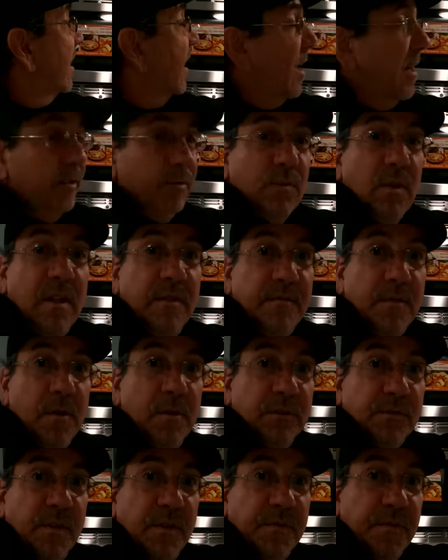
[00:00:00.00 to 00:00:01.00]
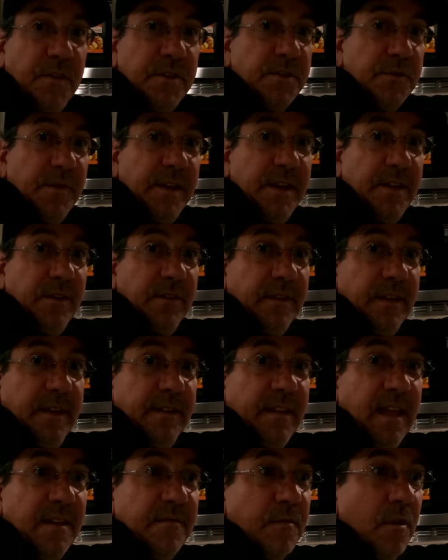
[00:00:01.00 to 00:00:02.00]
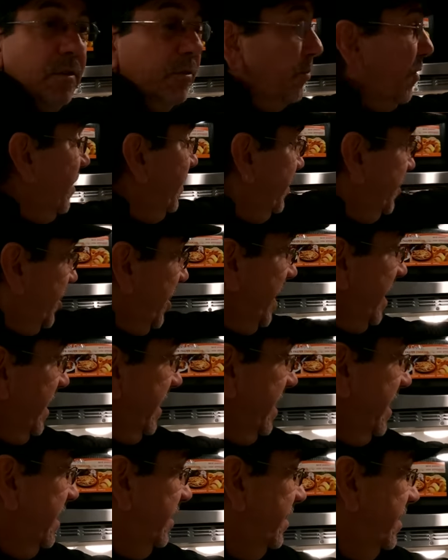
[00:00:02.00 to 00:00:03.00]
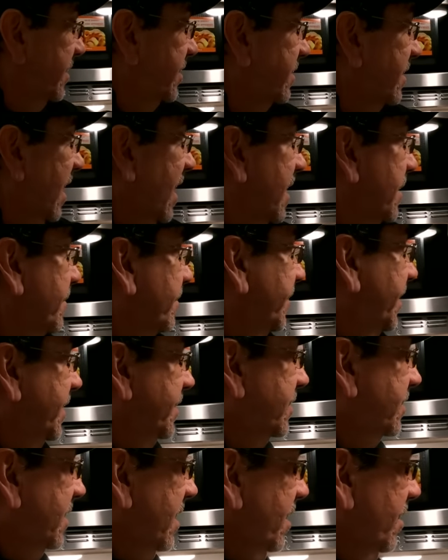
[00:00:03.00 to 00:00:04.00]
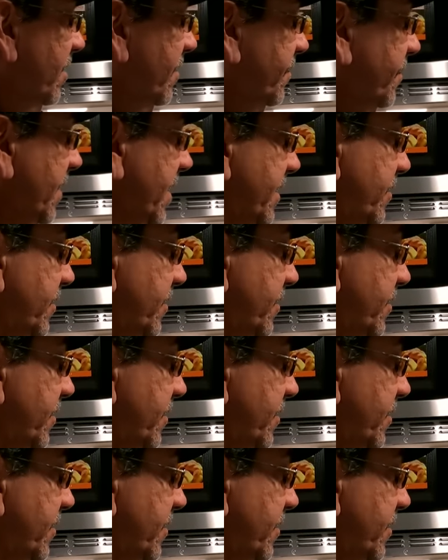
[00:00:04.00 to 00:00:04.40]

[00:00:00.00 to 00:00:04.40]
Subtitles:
A 12-volt refrigerator, they've gone with GE this time instead of